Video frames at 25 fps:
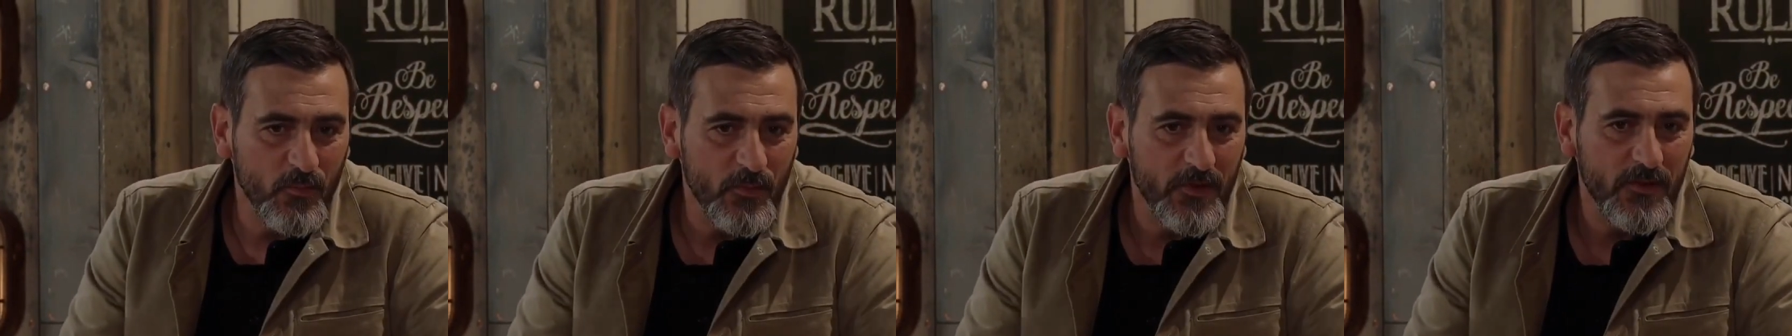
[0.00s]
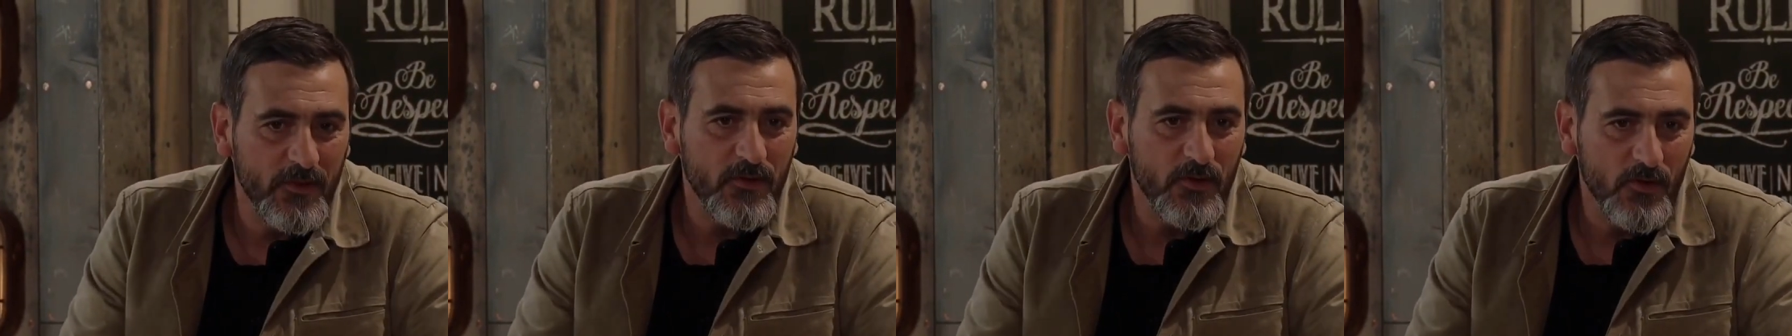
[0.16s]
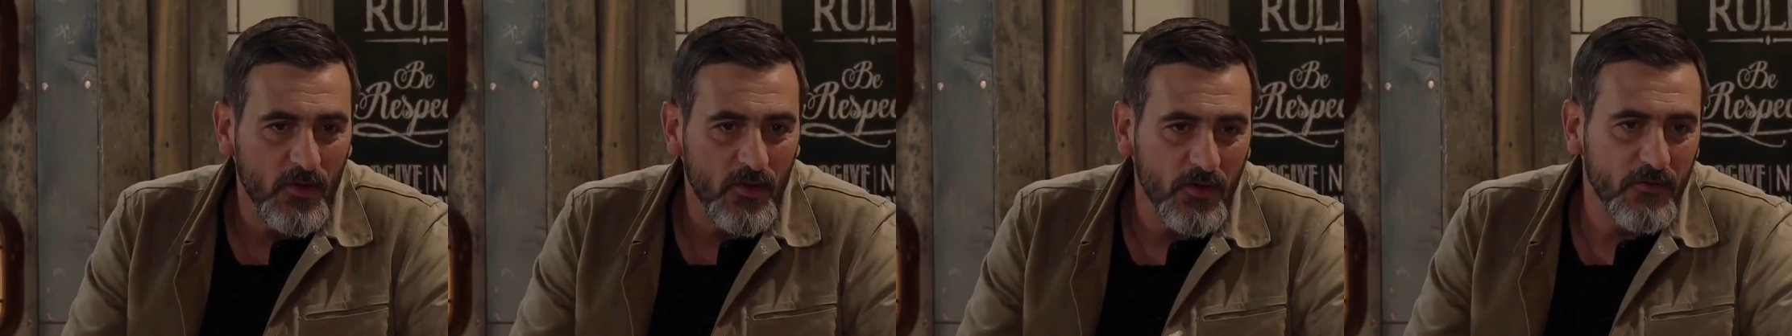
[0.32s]

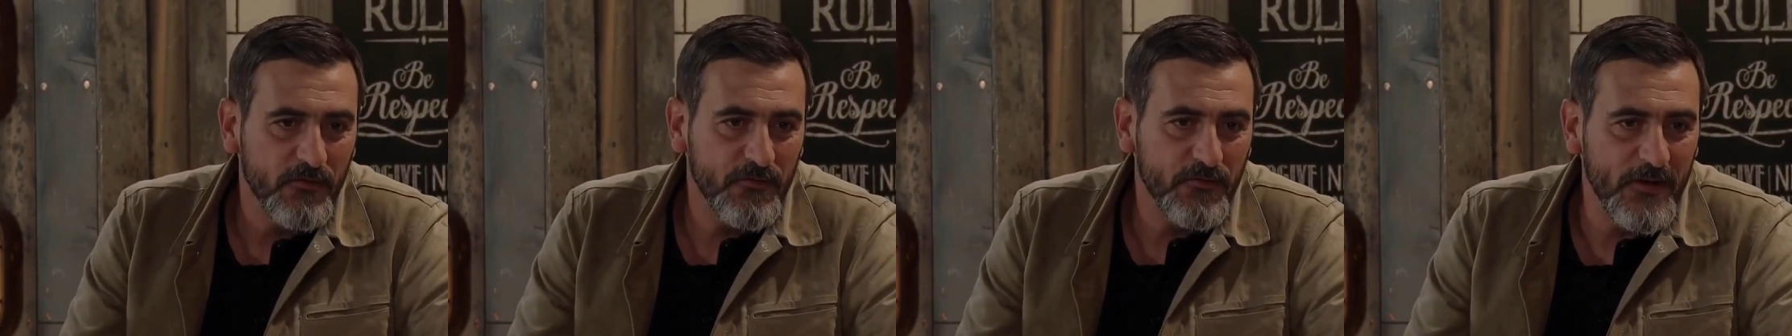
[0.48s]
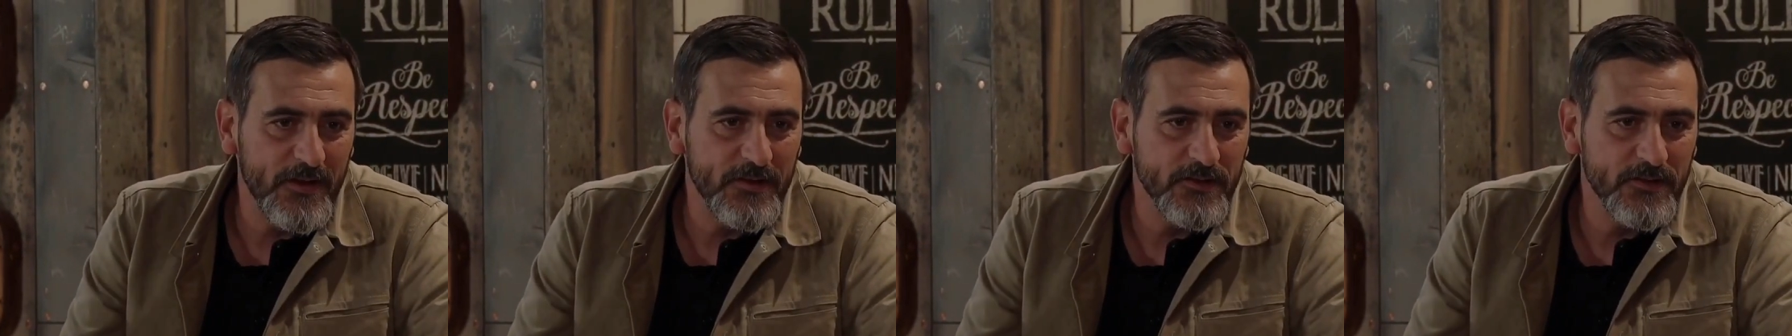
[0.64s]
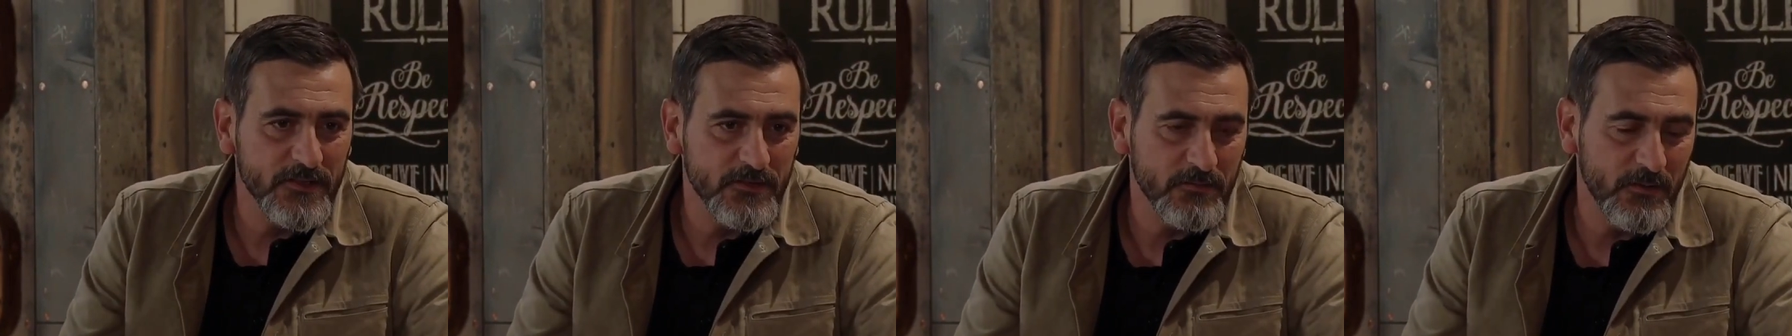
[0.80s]
with young
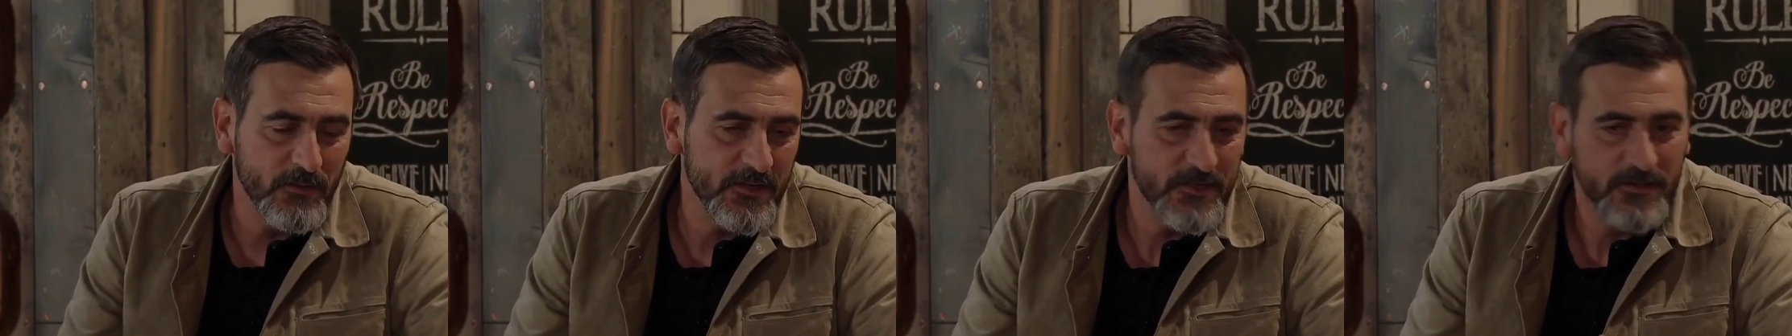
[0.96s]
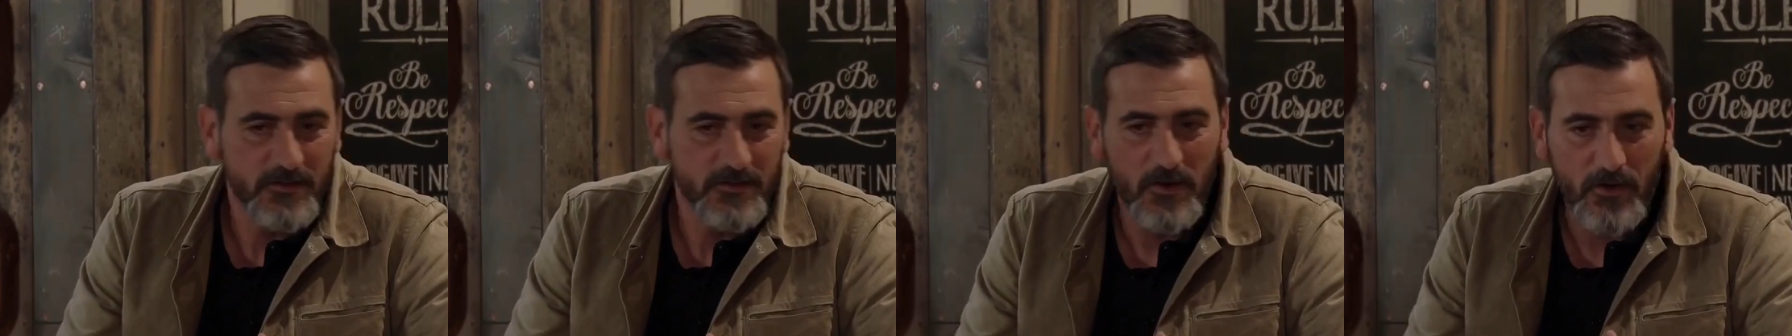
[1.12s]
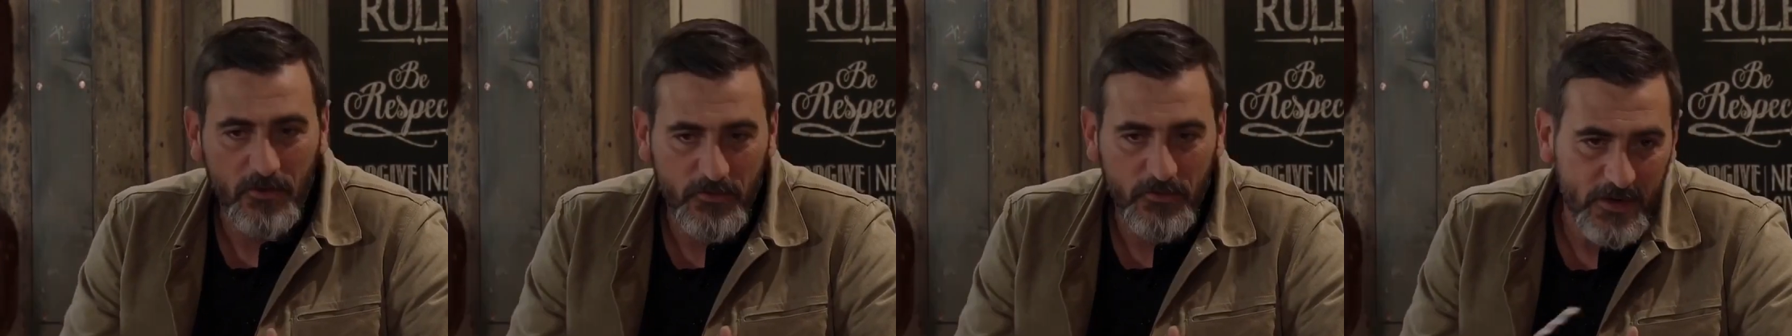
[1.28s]
offenders when he's
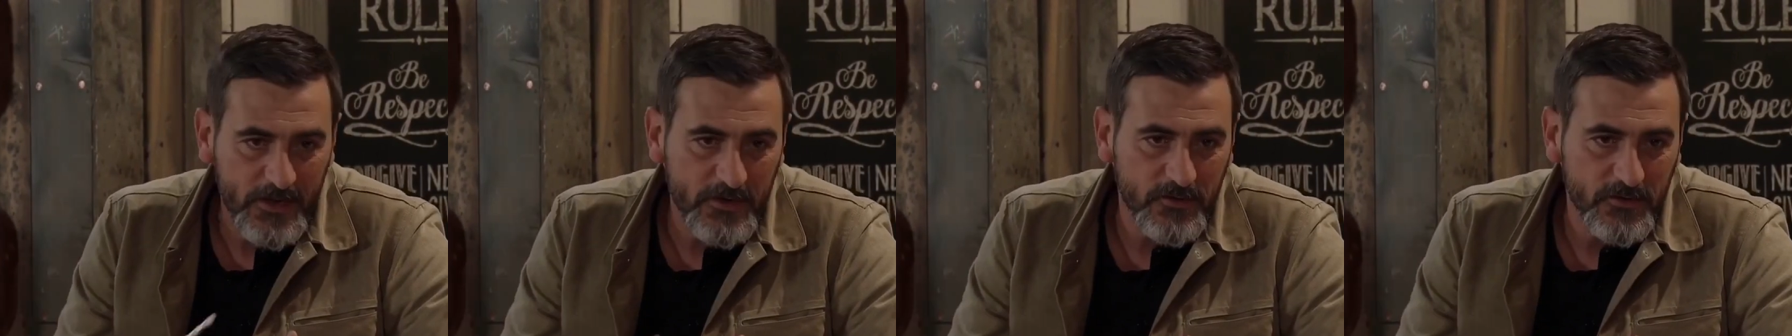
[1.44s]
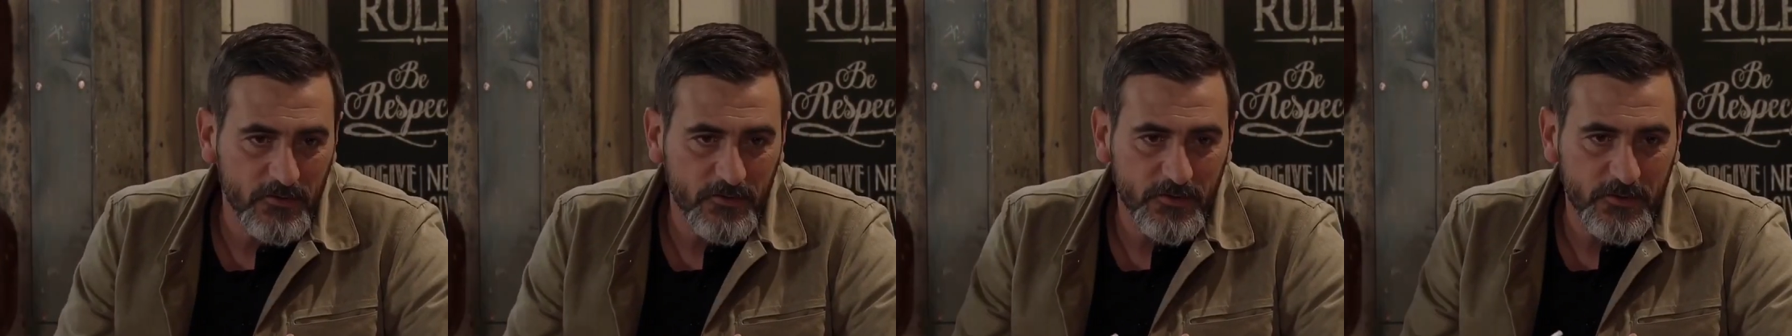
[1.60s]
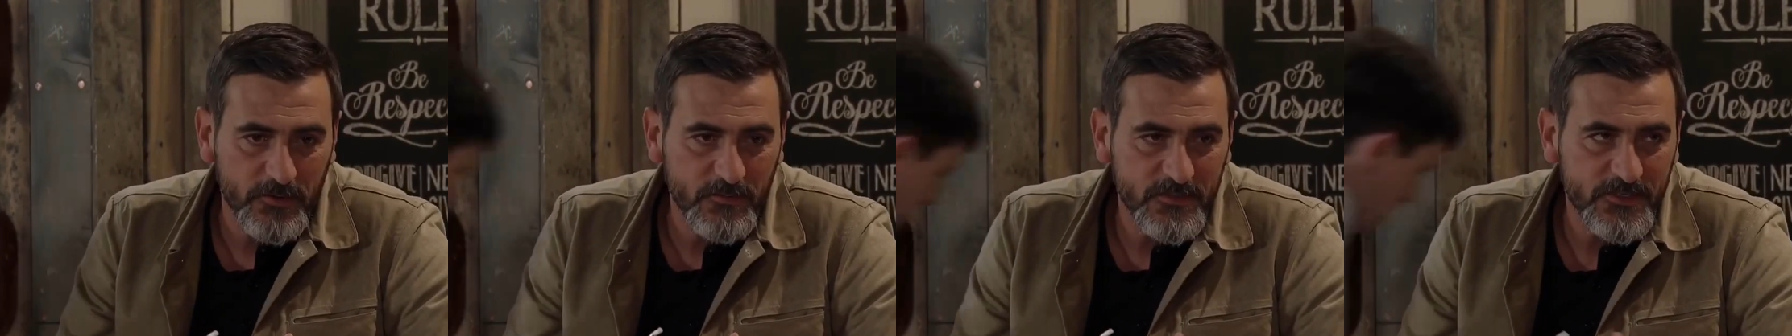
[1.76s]
got a
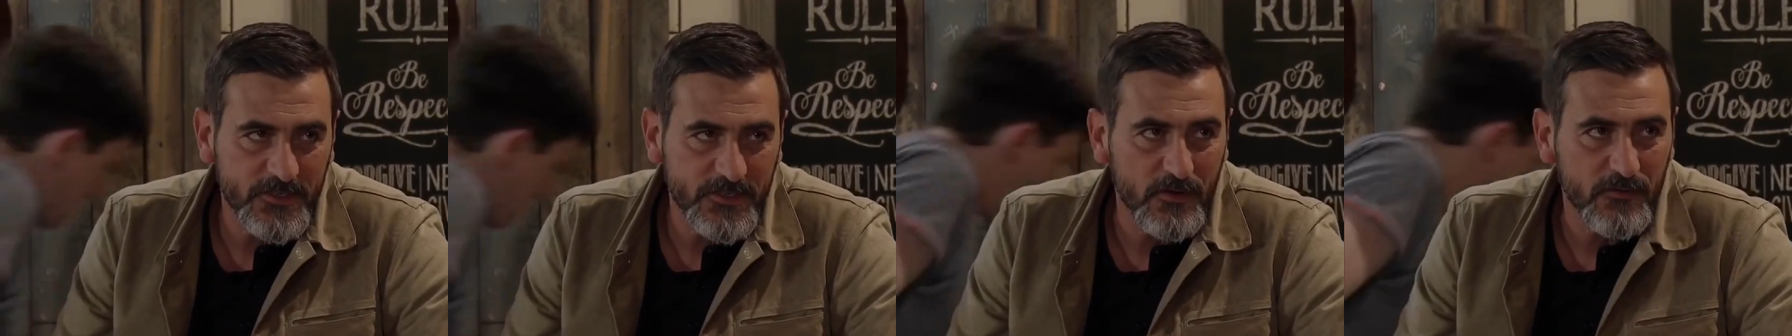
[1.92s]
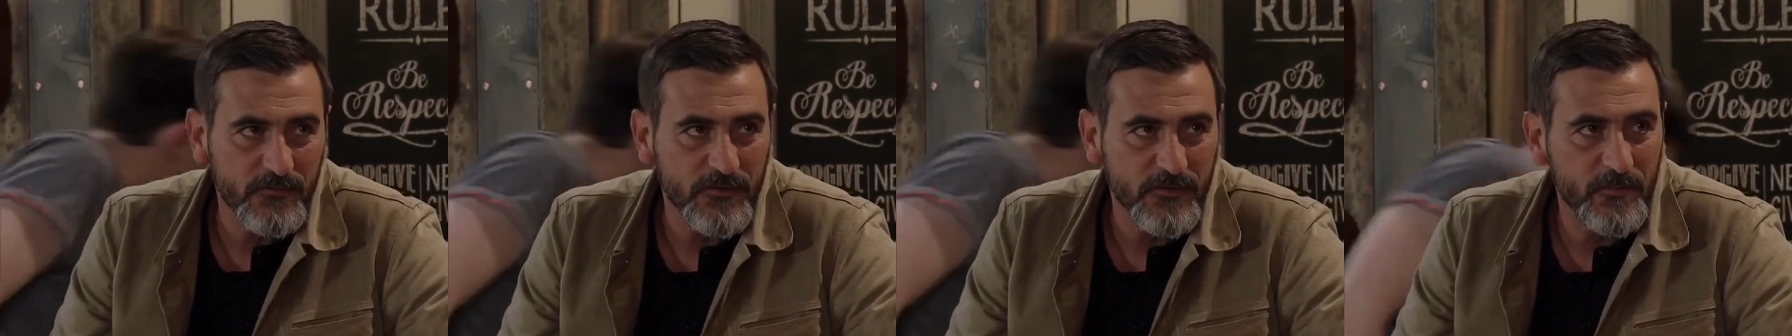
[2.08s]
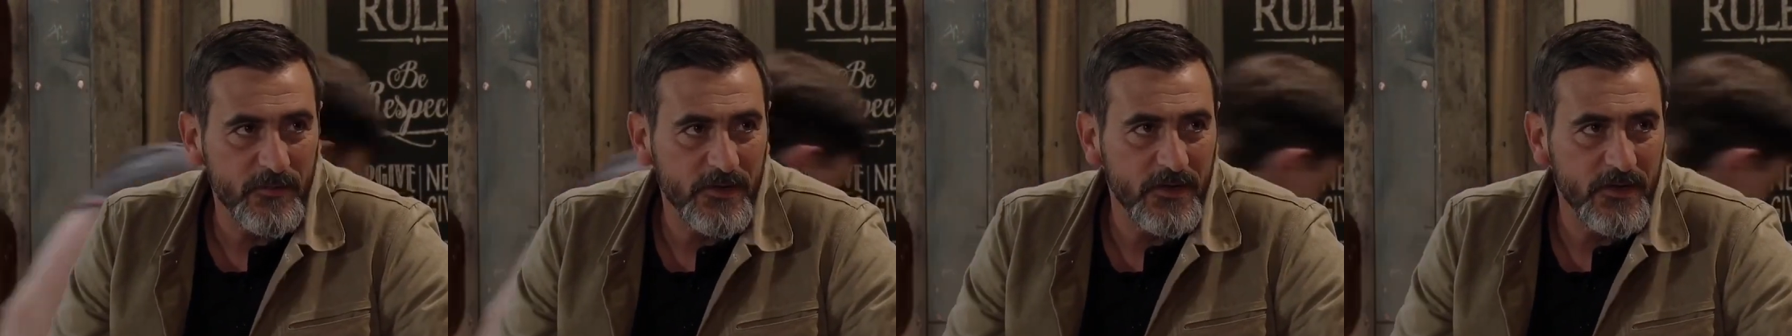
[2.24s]
record
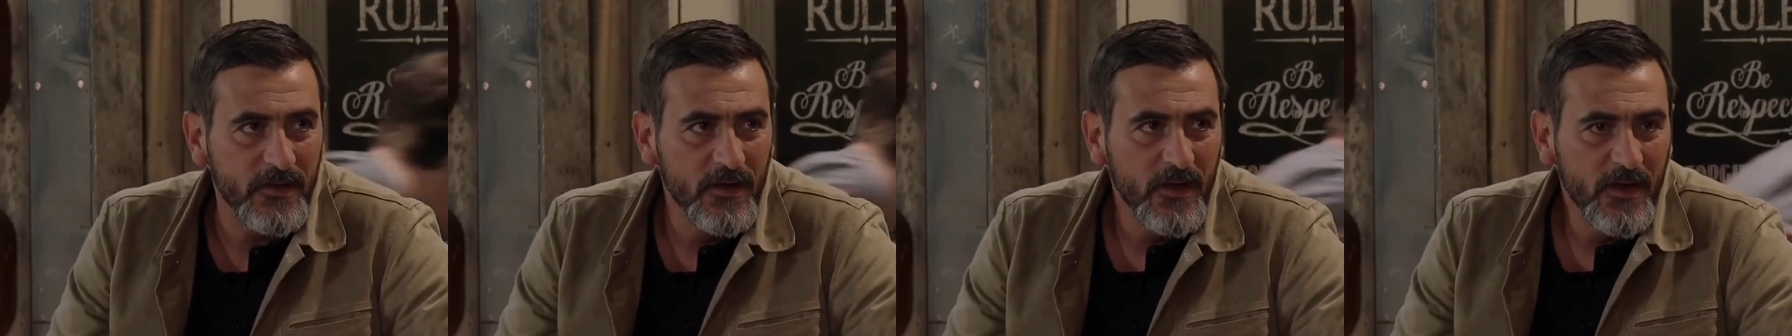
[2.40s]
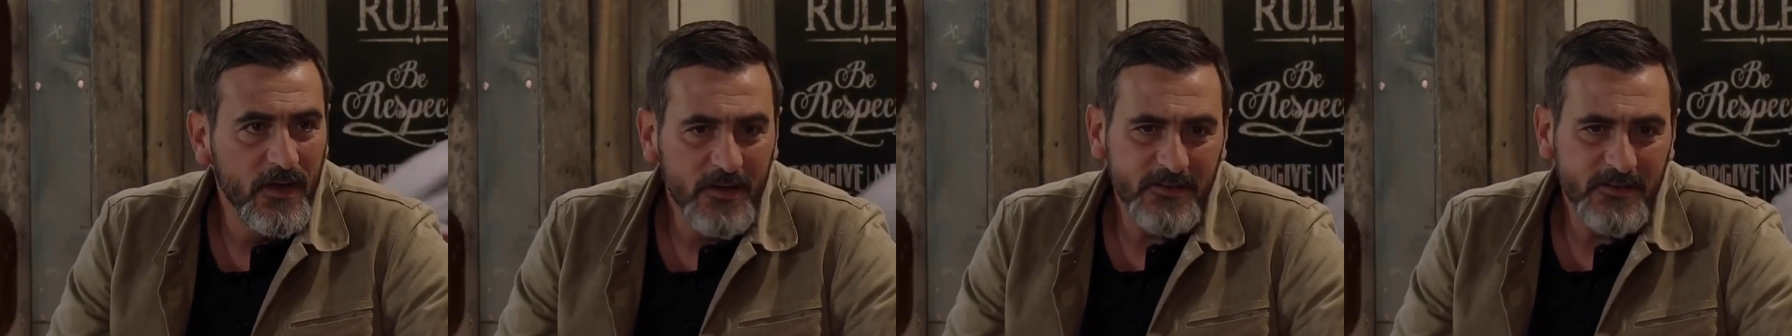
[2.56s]
himself, I mean.